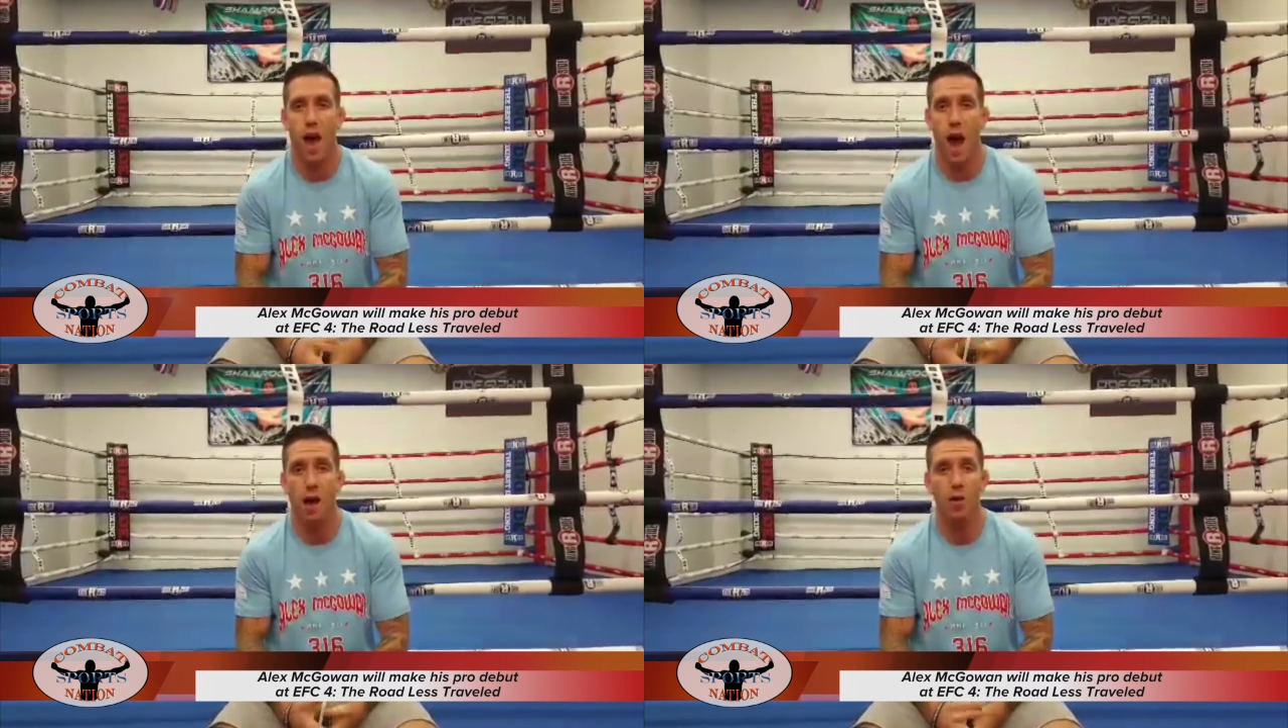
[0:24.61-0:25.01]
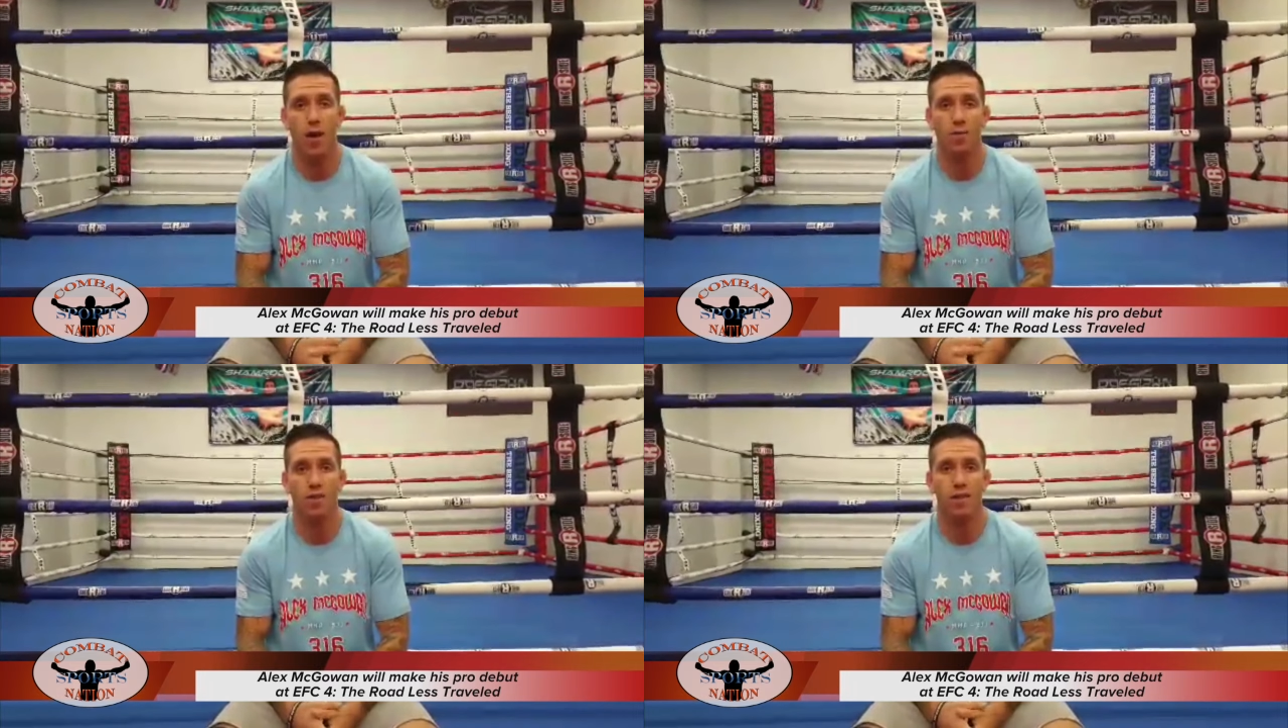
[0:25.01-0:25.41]
I only
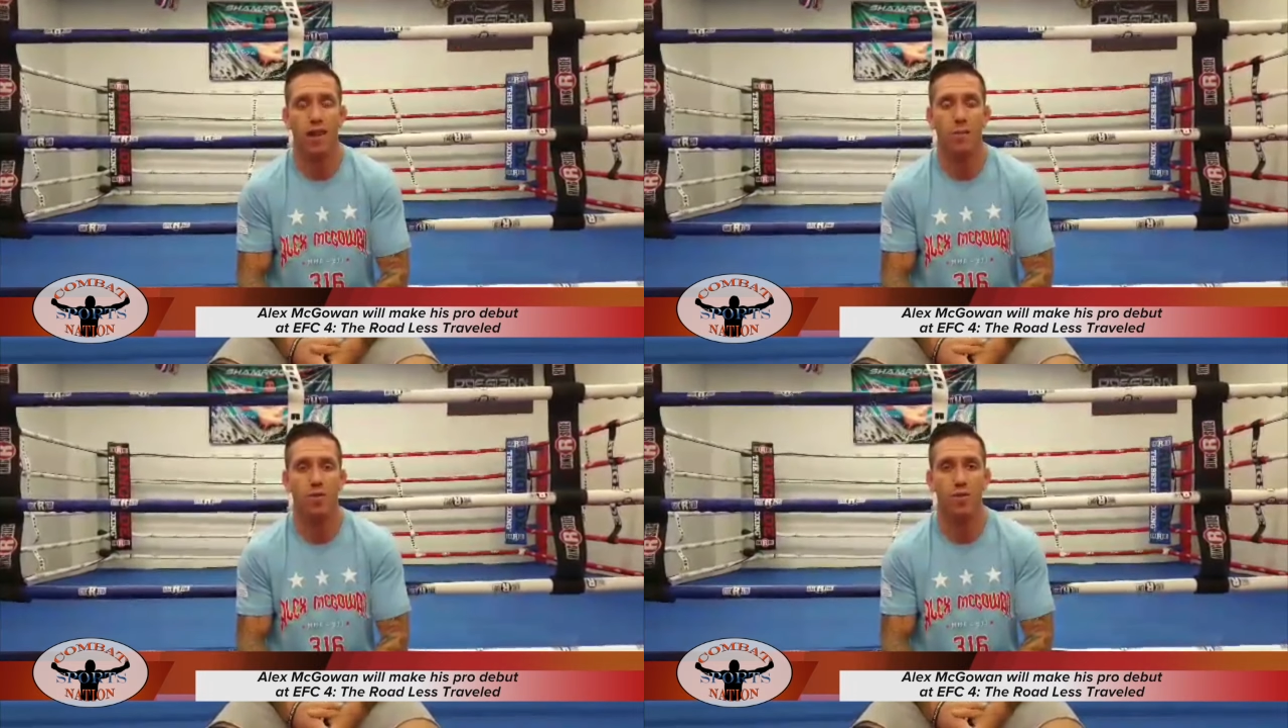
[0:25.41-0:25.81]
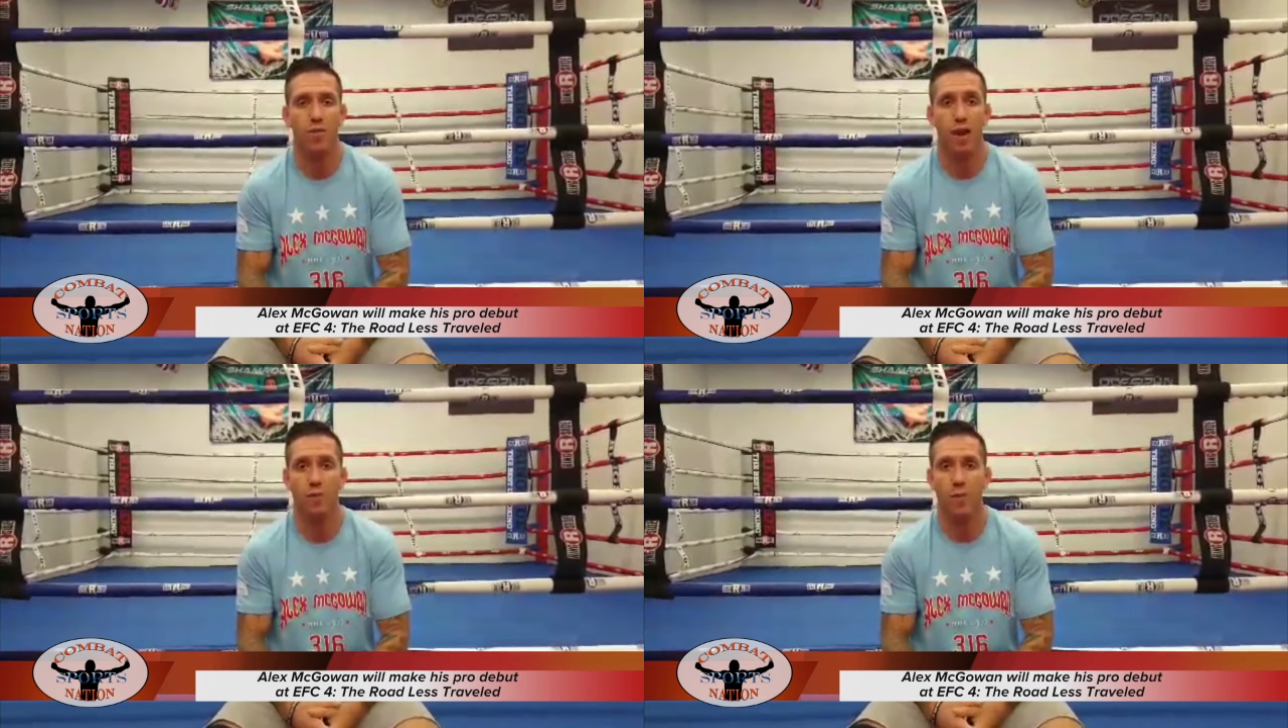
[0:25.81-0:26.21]
have six amateur
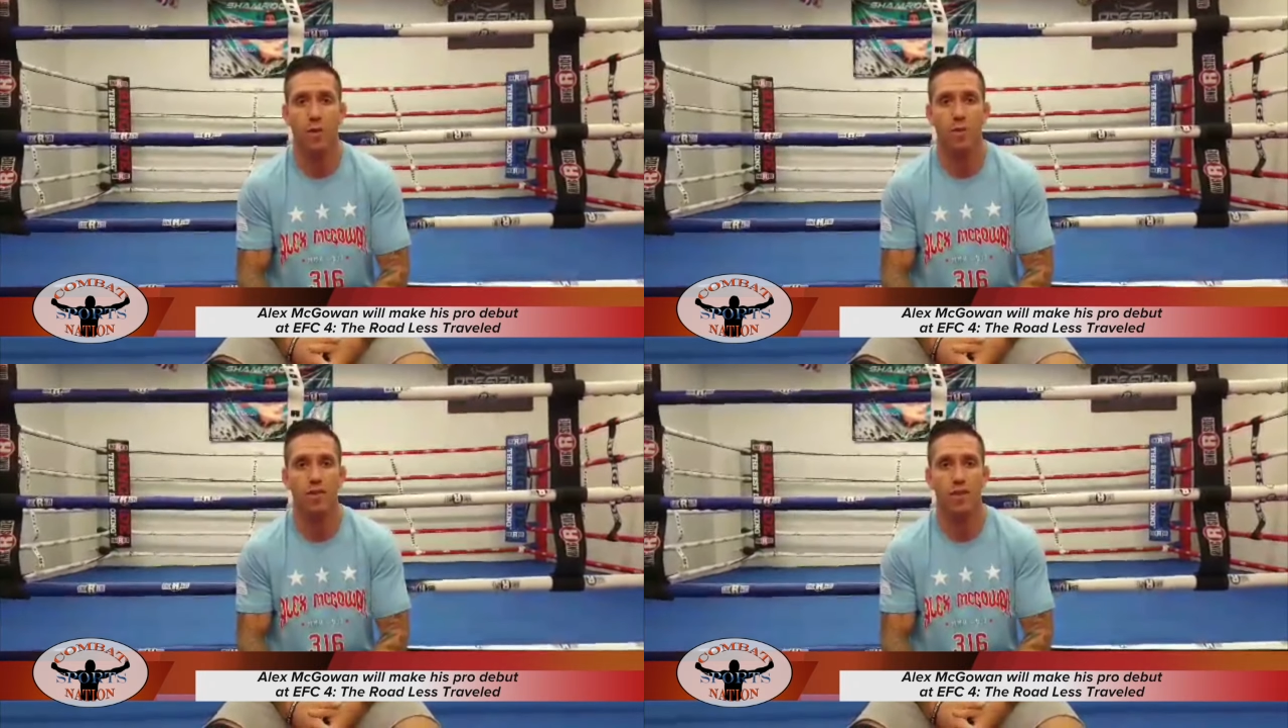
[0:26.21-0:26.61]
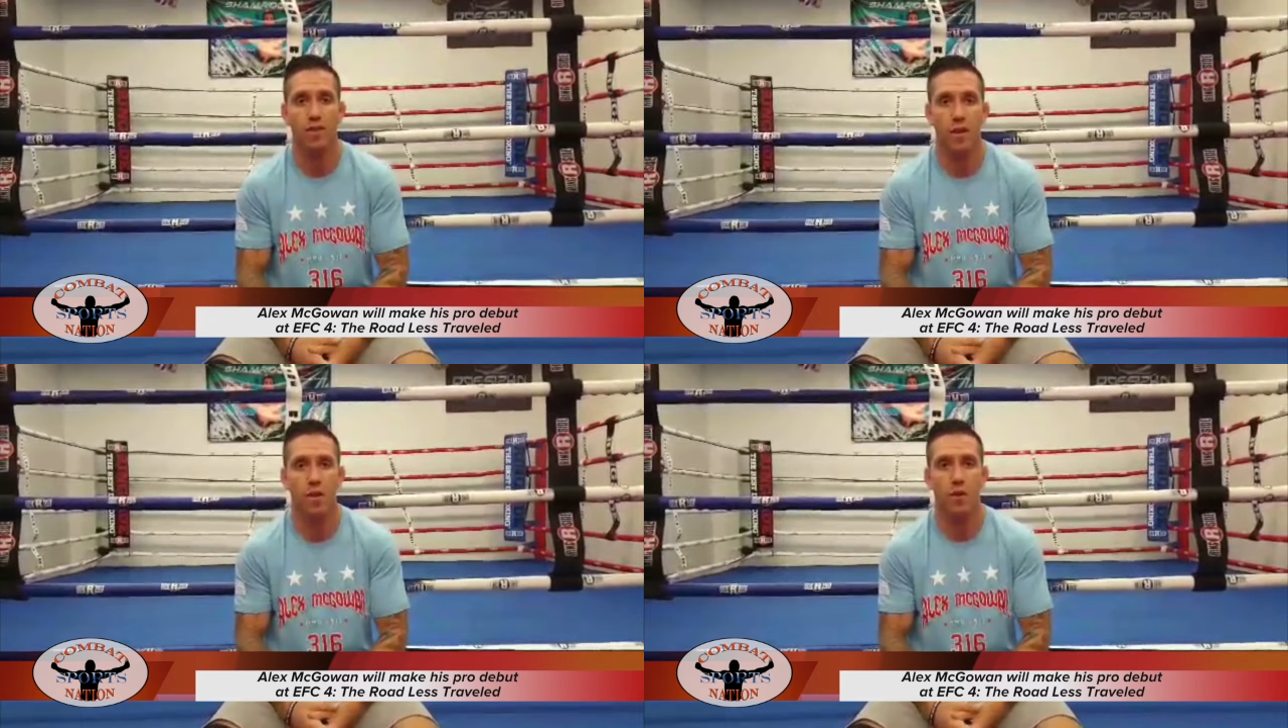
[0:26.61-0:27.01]
fights, but I went 6
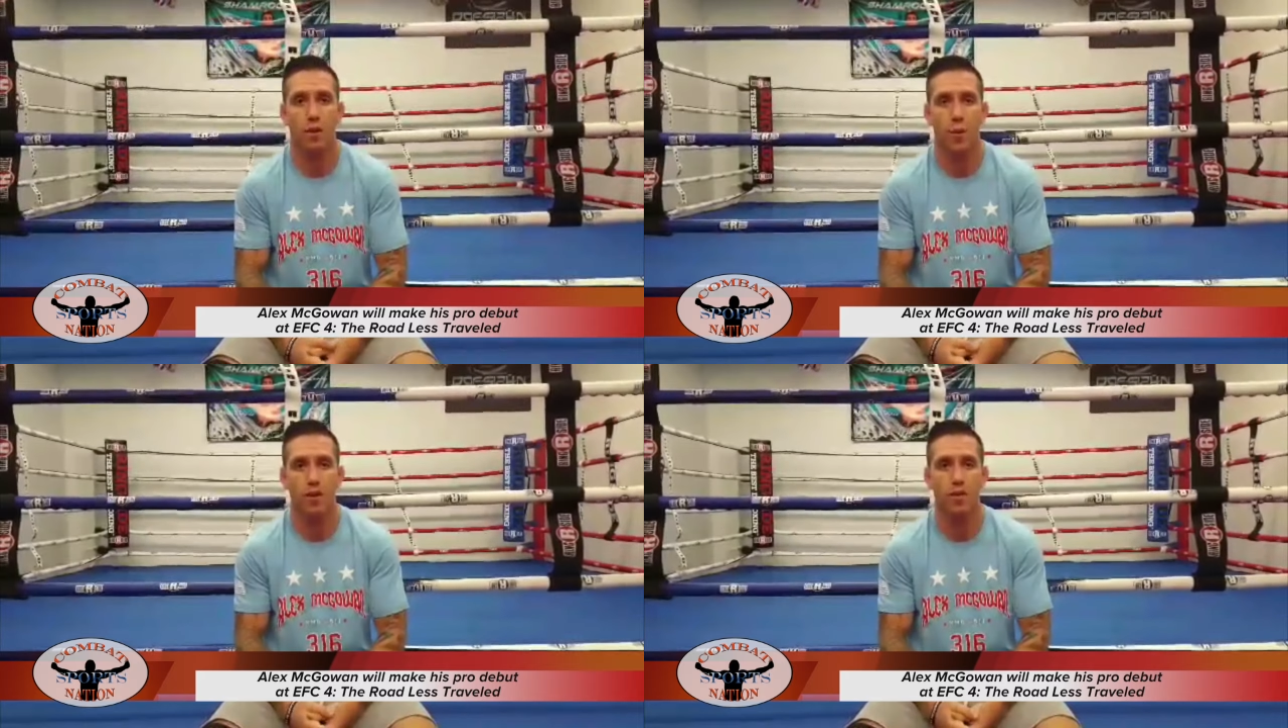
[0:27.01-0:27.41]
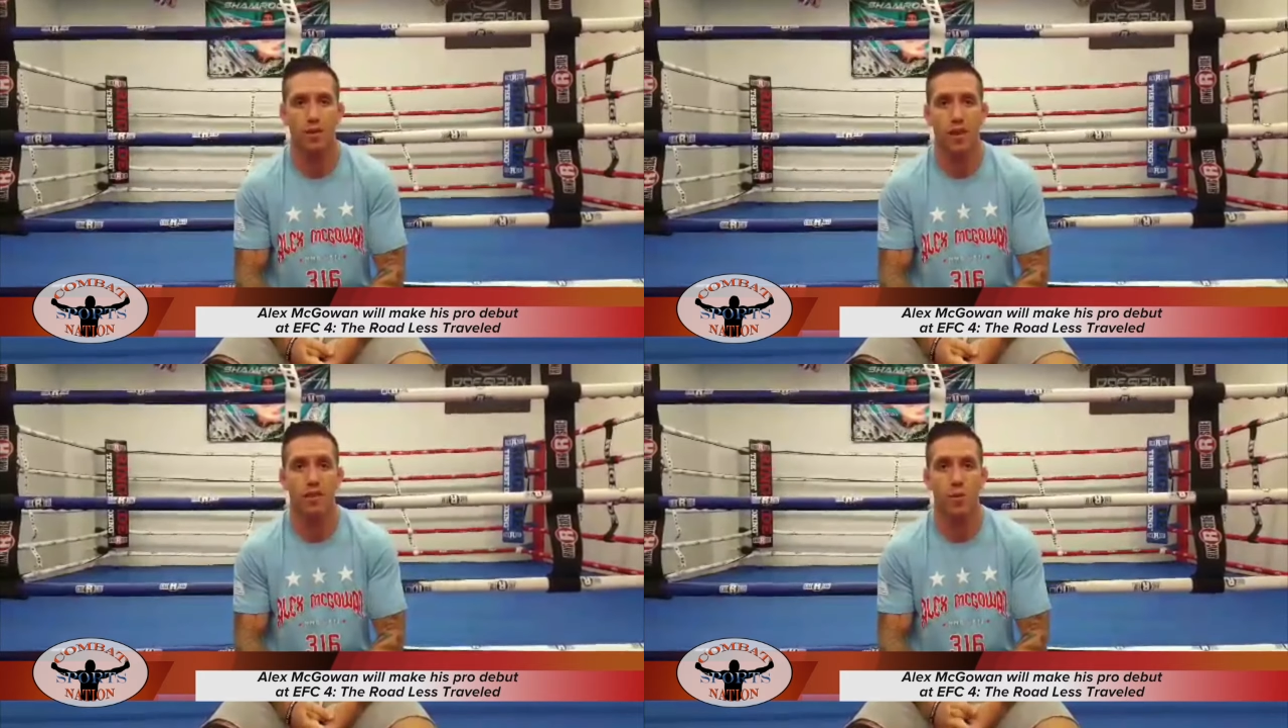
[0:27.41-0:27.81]
0 and oh quick,
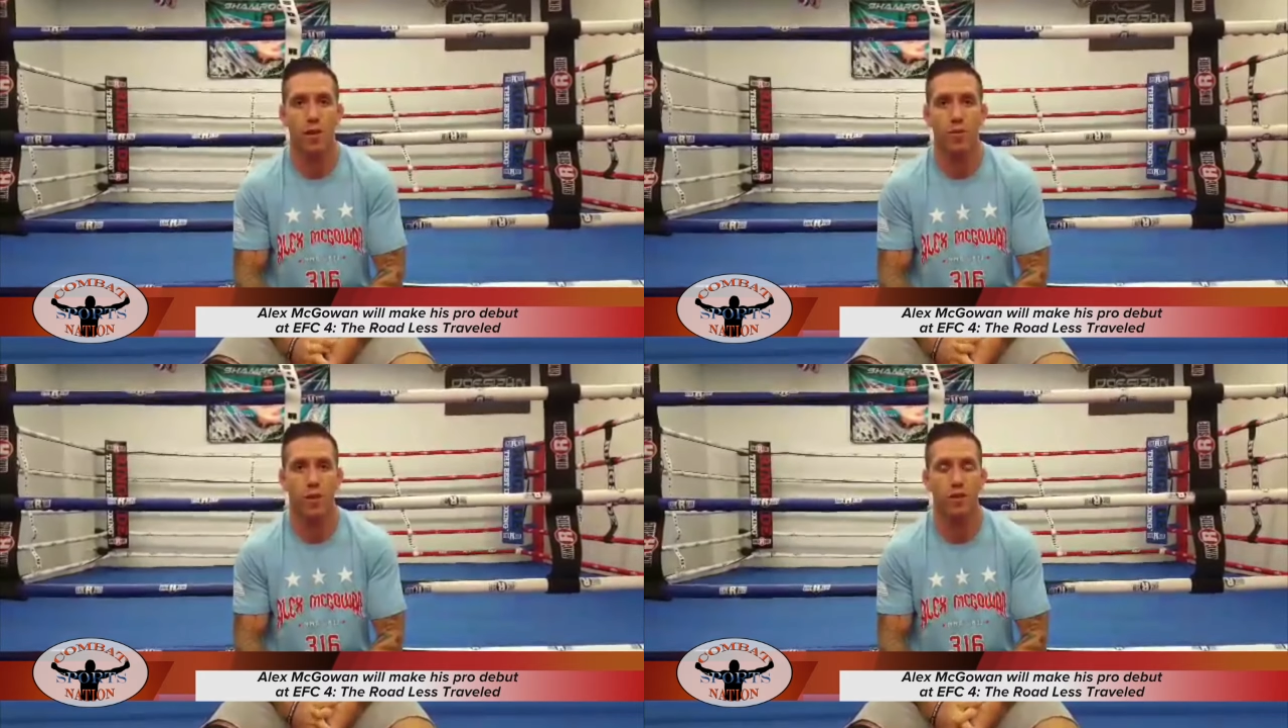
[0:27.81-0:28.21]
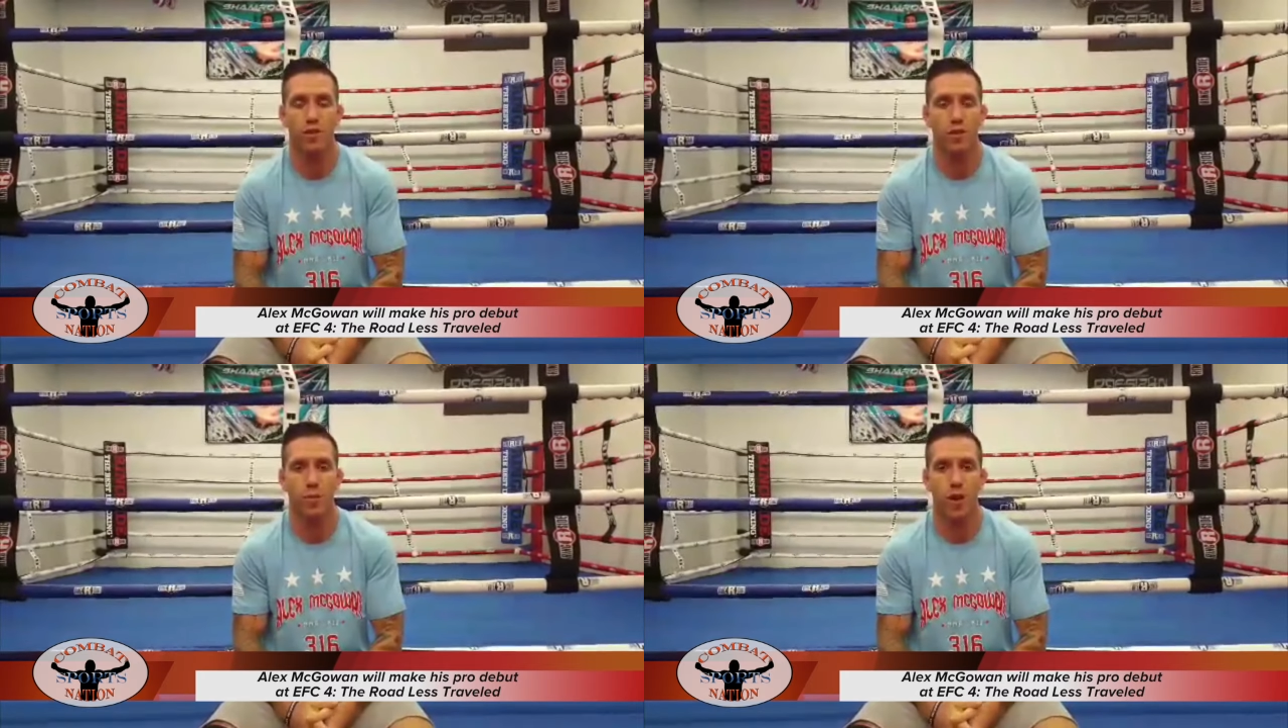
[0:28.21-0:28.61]
six quick
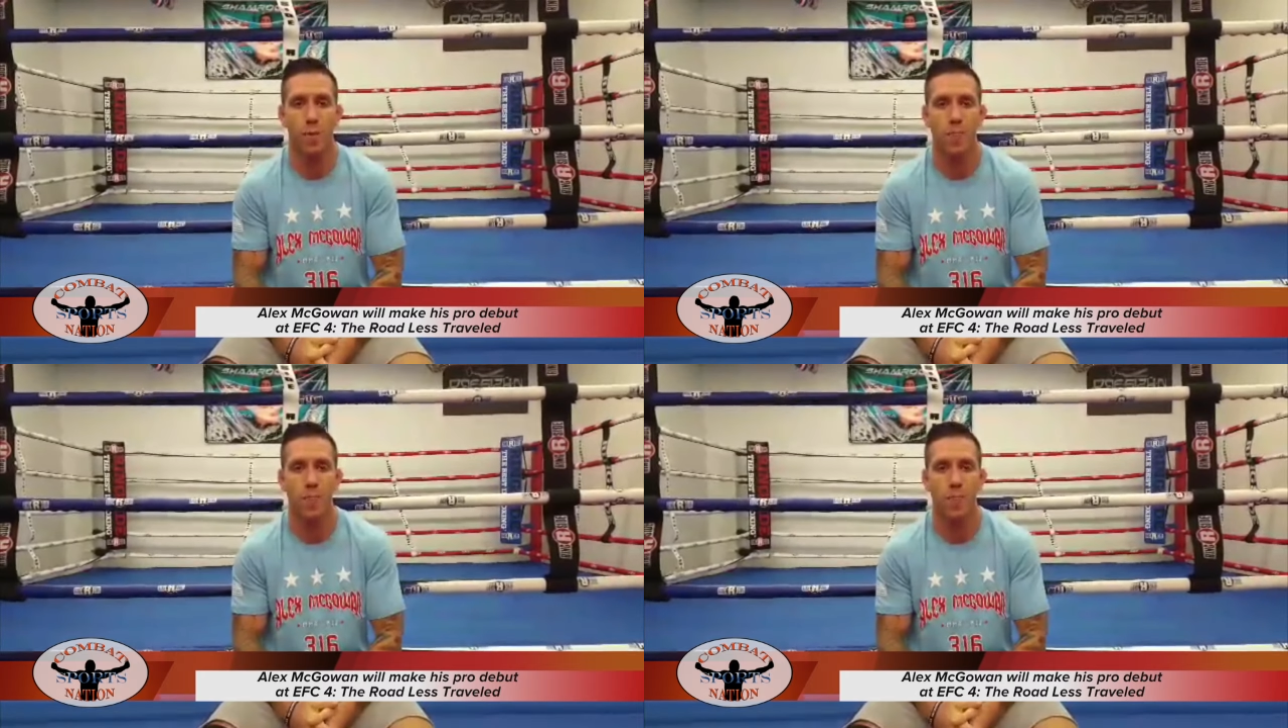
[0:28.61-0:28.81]
finishes. But